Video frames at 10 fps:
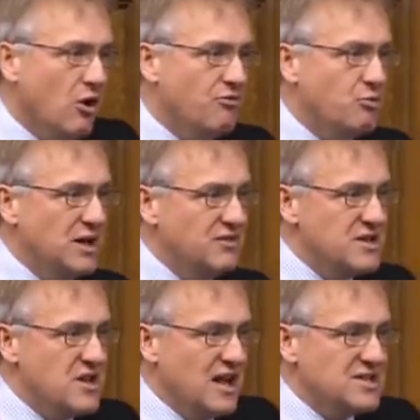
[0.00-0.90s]
off. We live
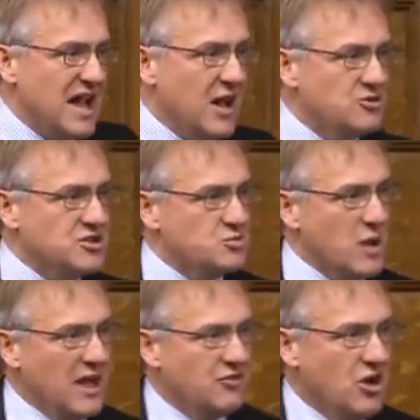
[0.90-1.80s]
in nice houses. We
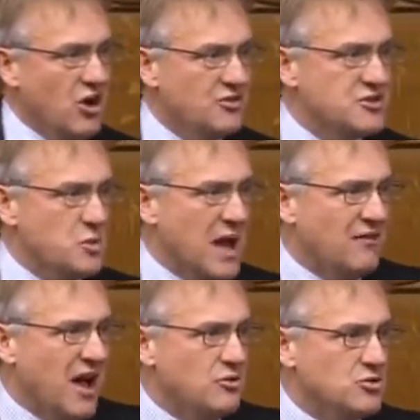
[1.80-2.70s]
have gardens. We have
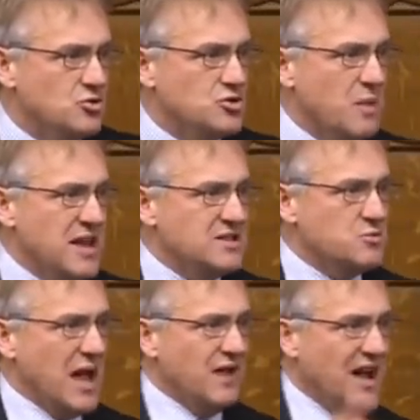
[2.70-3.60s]
outdoor spaces.
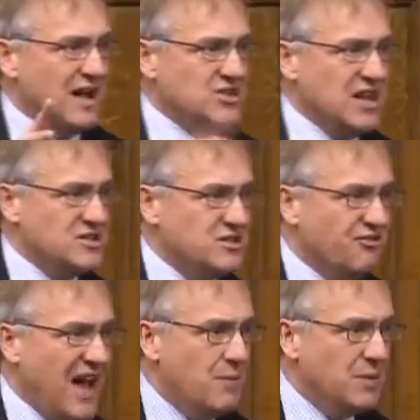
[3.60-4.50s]
We have access to
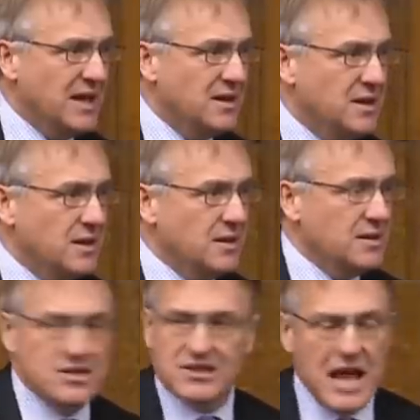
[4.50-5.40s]
family.
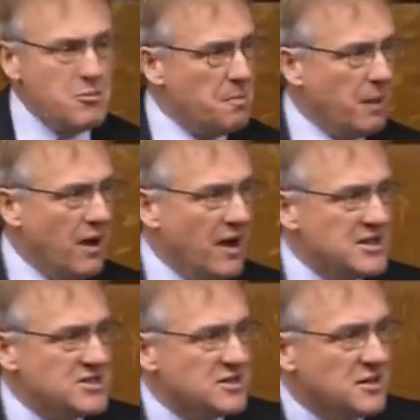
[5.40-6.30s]
The same
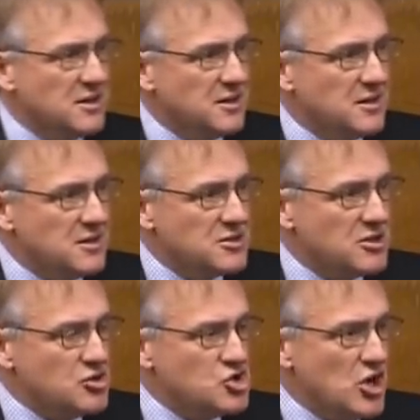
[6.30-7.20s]
applies to
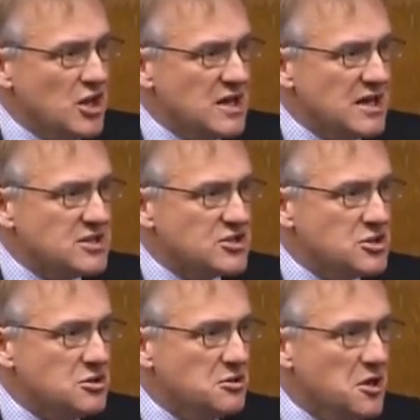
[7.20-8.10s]
those journalists
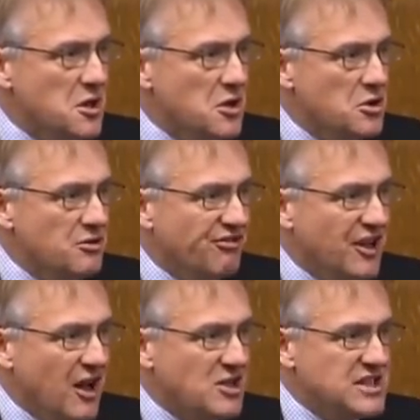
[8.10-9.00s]
who
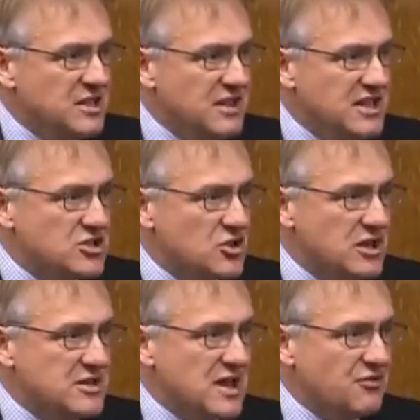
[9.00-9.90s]
fill our TV
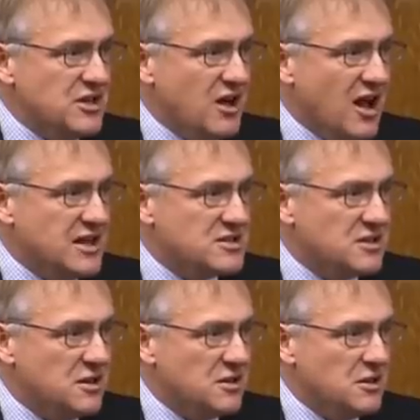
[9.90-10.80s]
screens every night
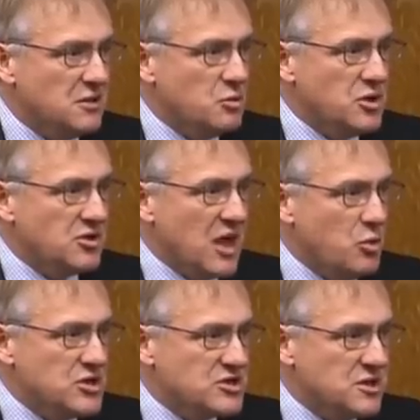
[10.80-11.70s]
with their
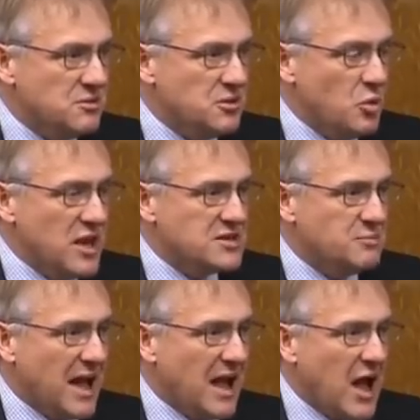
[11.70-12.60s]
wisdom and wit
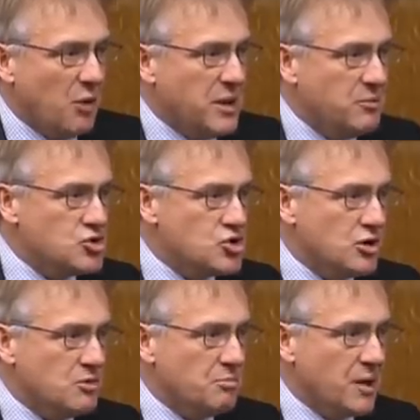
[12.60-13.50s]
about how people should
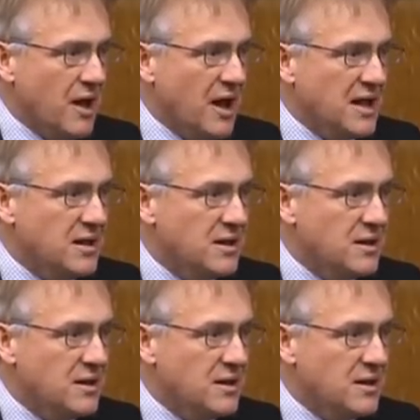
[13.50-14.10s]
comply